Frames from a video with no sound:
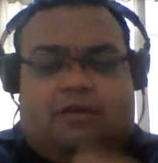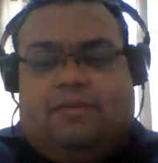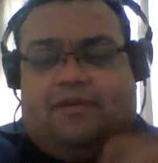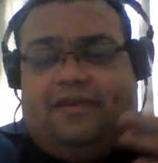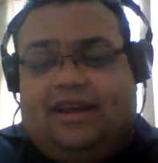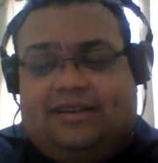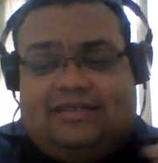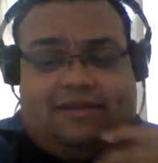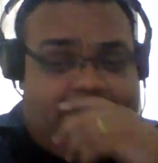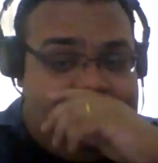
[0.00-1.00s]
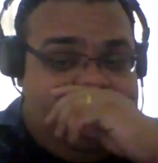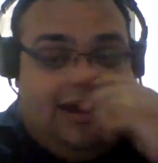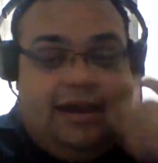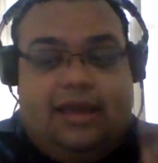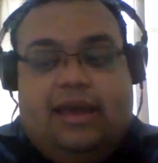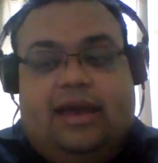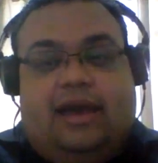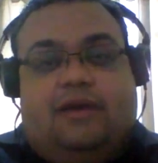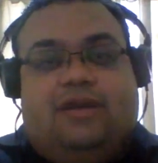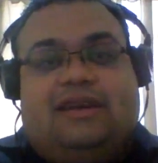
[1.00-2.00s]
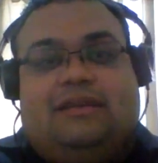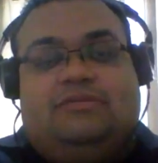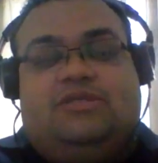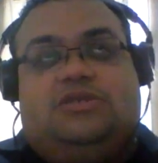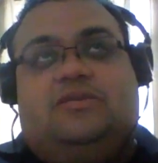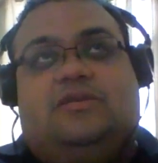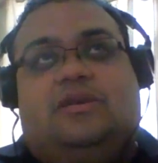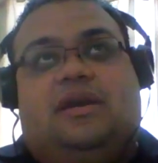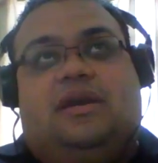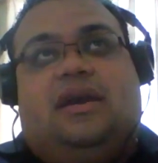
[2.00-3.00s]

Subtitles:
providers everywhere. When it comes to